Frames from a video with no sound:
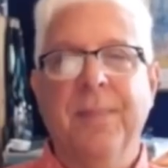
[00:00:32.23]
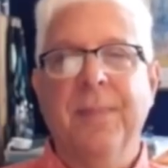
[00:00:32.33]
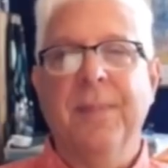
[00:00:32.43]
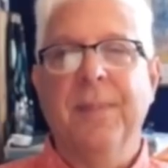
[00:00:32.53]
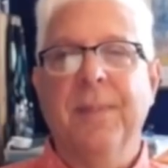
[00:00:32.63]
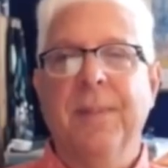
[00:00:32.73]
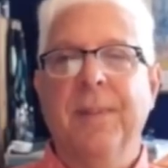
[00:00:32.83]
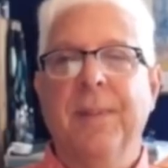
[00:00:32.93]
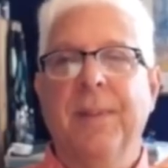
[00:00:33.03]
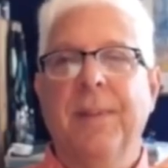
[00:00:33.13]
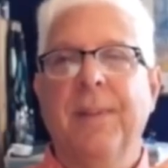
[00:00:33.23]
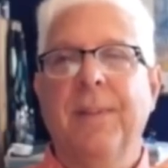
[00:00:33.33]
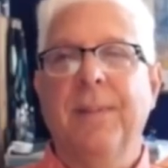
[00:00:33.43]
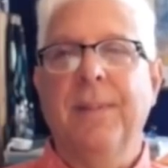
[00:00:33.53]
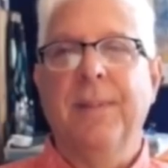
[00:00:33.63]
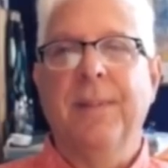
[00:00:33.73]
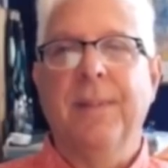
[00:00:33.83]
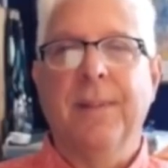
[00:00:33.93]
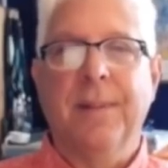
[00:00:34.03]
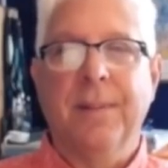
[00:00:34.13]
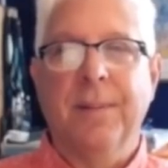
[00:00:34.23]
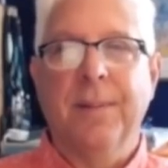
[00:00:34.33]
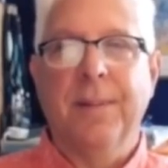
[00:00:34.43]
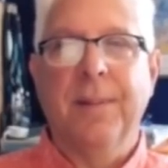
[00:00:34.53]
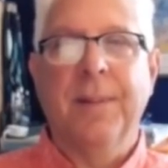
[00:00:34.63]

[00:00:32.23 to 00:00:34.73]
This person isn't speaking.